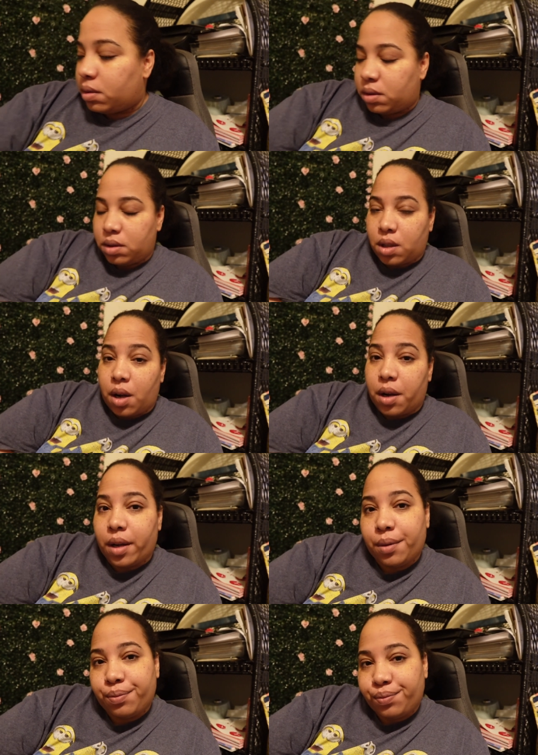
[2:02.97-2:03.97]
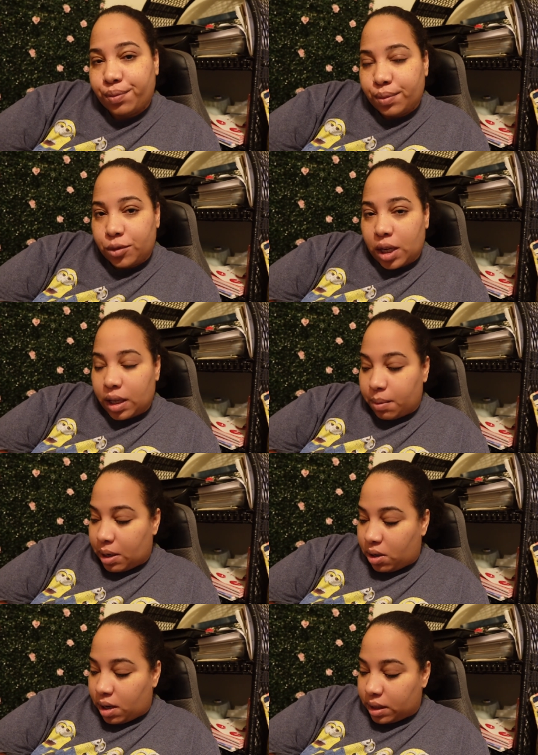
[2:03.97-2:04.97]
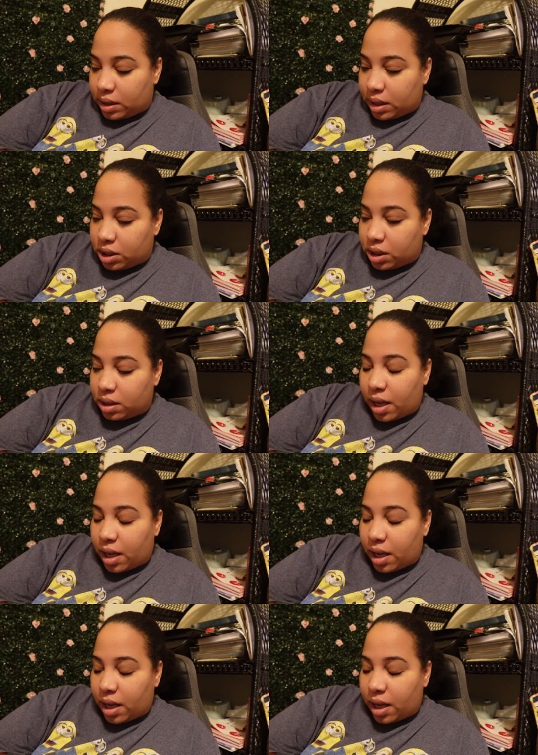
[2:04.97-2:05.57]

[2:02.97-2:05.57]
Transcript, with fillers: Sorry, I'm trying to get my dog attention.